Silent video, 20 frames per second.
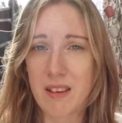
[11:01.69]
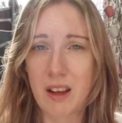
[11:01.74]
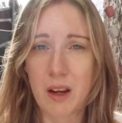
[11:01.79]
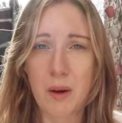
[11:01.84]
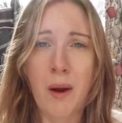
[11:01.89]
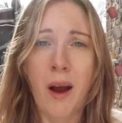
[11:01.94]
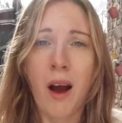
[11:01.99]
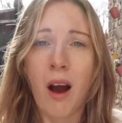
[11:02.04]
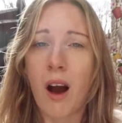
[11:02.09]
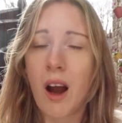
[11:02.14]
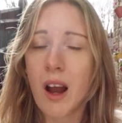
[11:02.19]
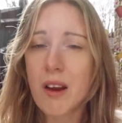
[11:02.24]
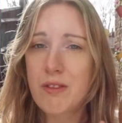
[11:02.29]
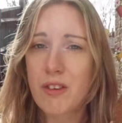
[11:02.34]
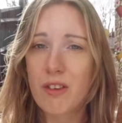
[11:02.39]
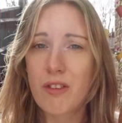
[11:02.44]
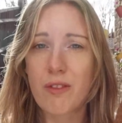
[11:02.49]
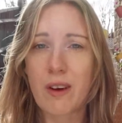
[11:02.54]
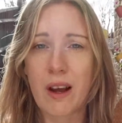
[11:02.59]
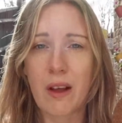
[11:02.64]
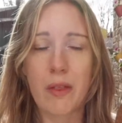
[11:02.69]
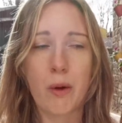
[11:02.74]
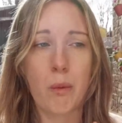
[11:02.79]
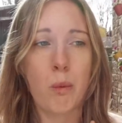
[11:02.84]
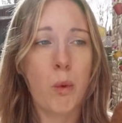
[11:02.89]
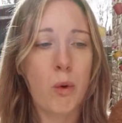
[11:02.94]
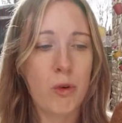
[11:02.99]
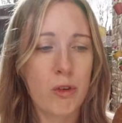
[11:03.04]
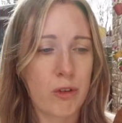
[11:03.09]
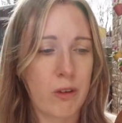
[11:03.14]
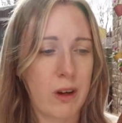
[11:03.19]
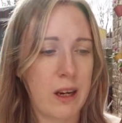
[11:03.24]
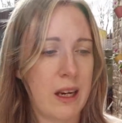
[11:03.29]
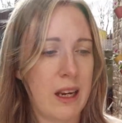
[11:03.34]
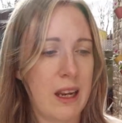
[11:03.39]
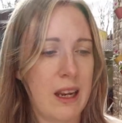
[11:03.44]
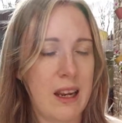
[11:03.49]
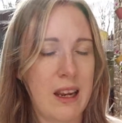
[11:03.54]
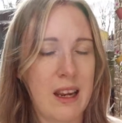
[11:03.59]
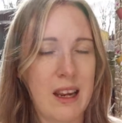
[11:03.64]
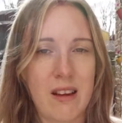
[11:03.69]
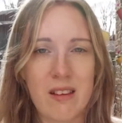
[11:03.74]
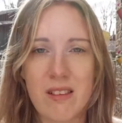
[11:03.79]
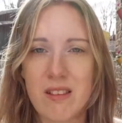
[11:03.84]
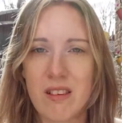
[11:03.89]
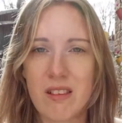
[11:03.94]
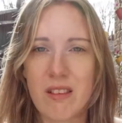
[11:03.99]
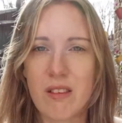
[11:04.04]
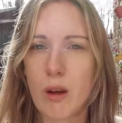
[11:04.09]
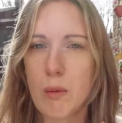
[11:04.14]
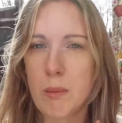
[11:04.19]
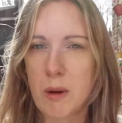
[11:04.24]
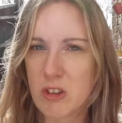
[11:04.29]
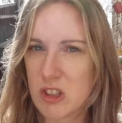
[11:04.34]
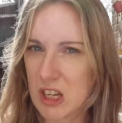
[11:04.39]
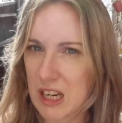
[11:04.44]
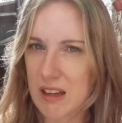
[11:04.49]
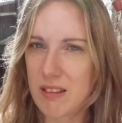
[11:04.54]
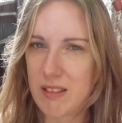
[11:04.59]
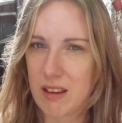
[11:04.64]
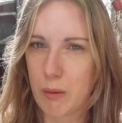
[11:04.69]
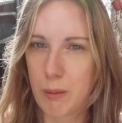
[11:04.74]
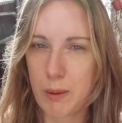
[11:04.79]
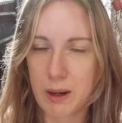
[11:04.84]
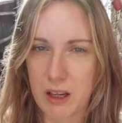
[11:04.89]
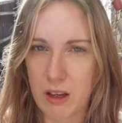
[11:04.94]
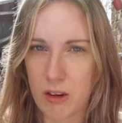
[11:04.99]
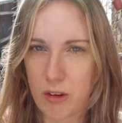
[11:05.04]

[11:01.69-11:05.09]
So I've just found that watering is just so much easier when I